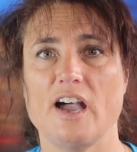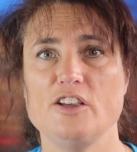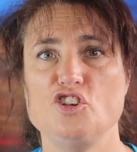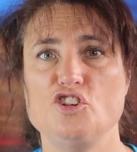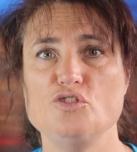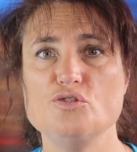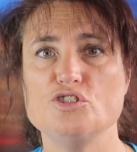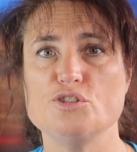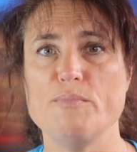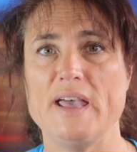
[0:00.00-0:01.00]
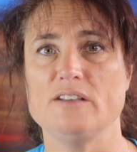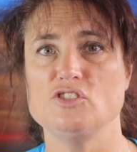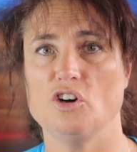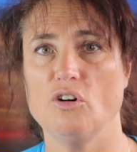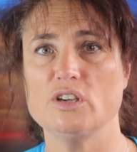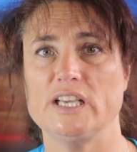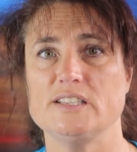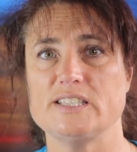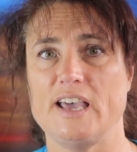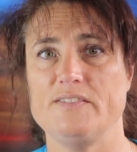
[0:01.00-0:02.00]
a huge amount on
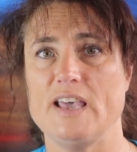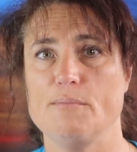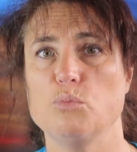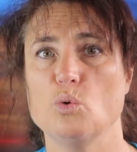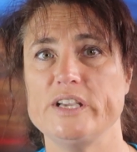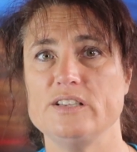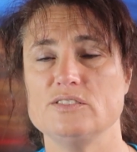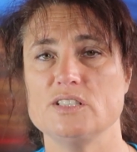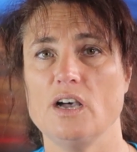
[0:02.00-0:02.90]
it at that point in